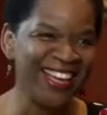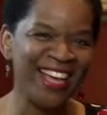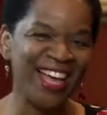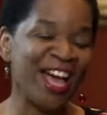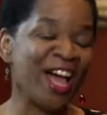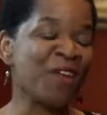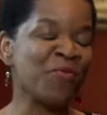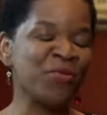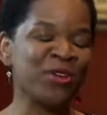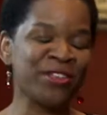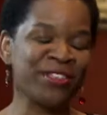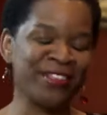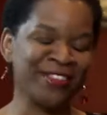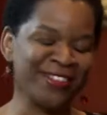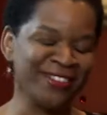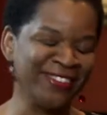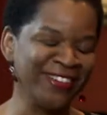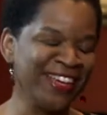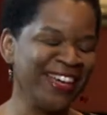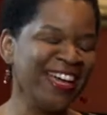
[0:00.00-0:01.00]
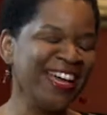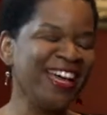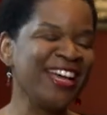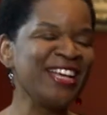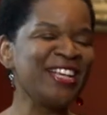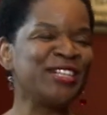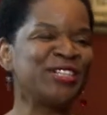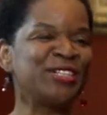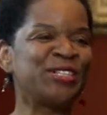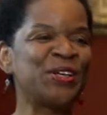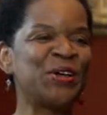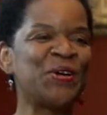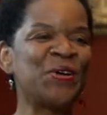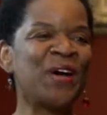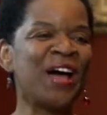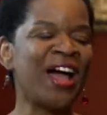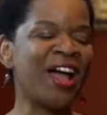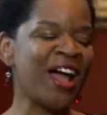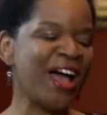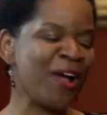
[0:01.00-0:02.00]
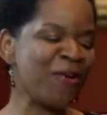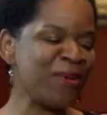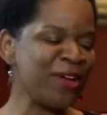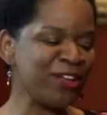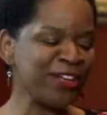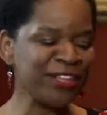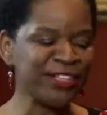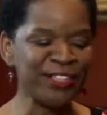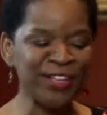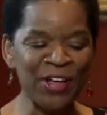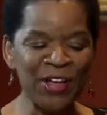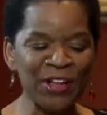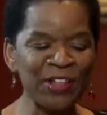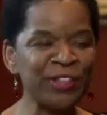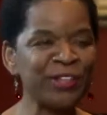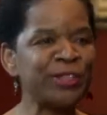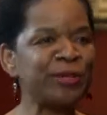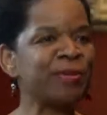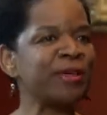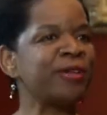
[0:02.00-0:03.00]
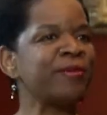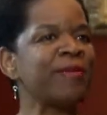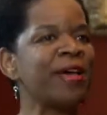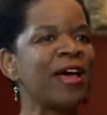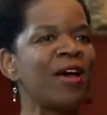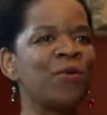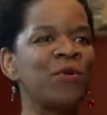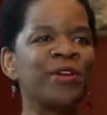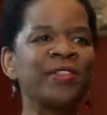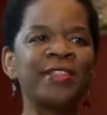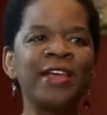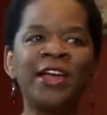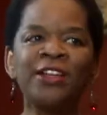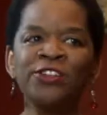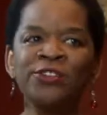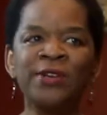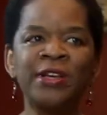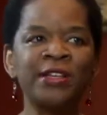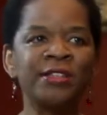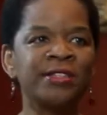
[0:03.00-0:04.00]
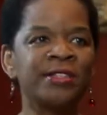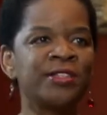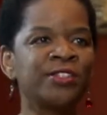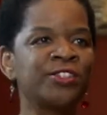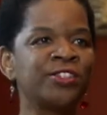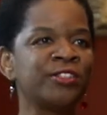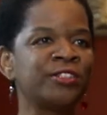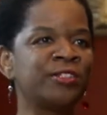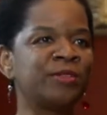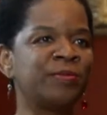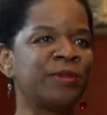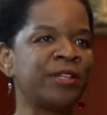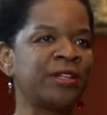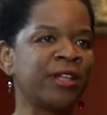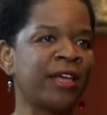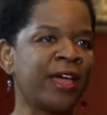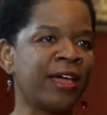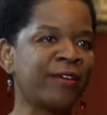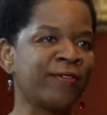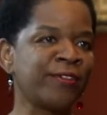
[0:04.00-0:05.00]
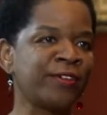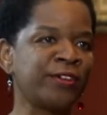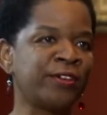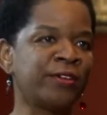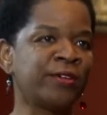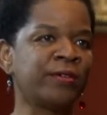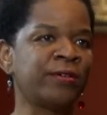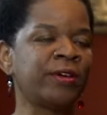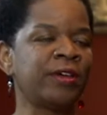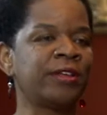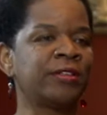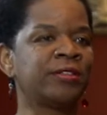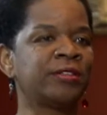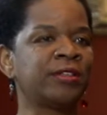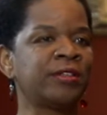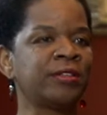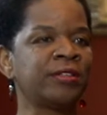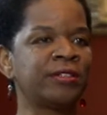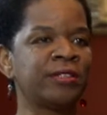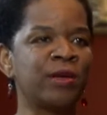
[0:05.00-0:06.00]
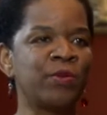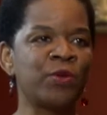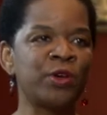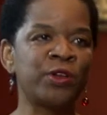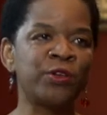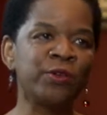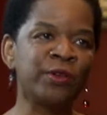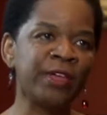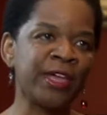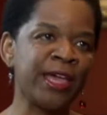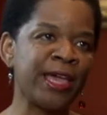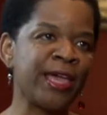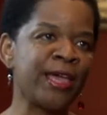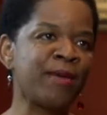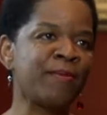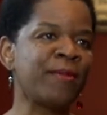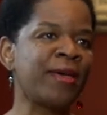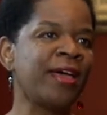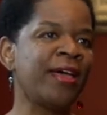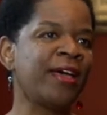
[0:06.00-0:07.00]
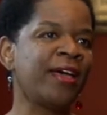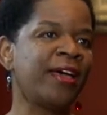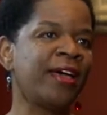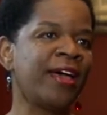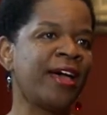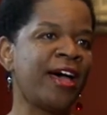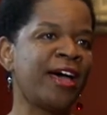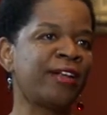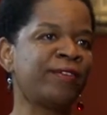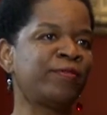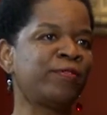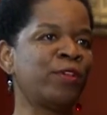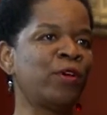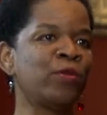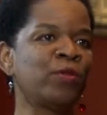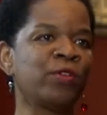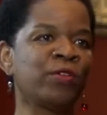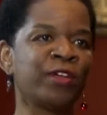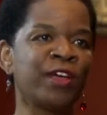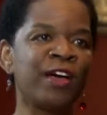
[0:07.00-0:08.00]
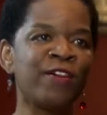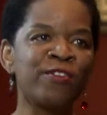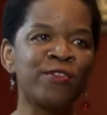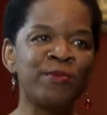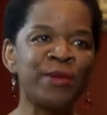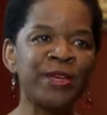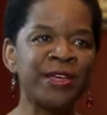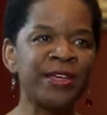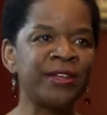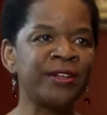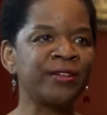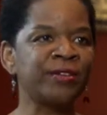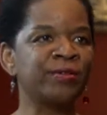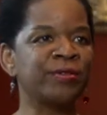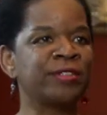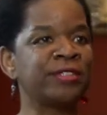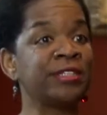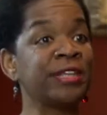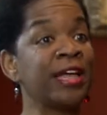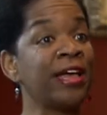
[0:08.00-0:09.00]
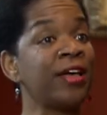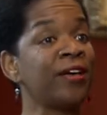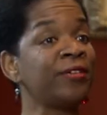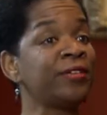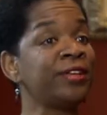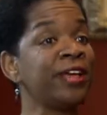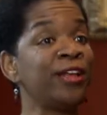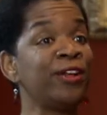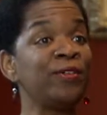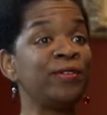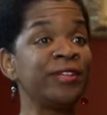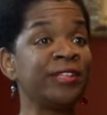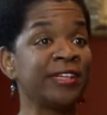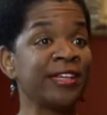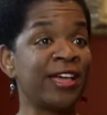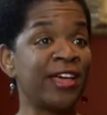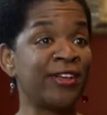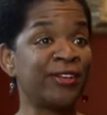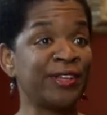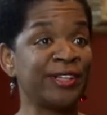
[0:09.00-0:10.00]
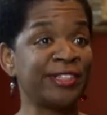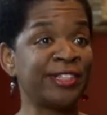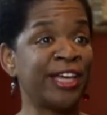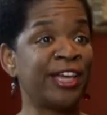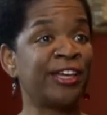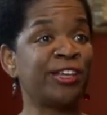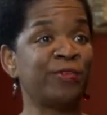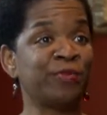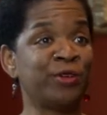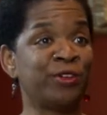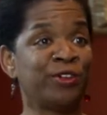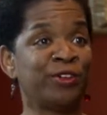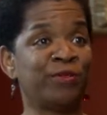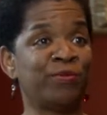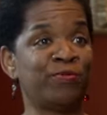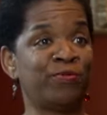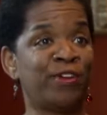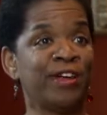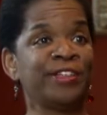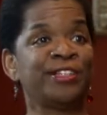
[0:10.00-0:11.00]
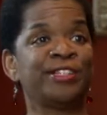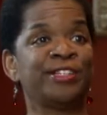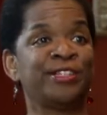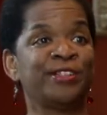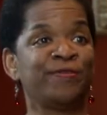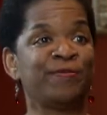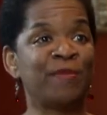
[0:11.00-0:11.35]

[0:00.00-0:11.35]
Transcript: I'm with you. So I want you to talk a little bit about what that transition's been like for you as someone who came out of local government, who is now not only the county executive, but you're president of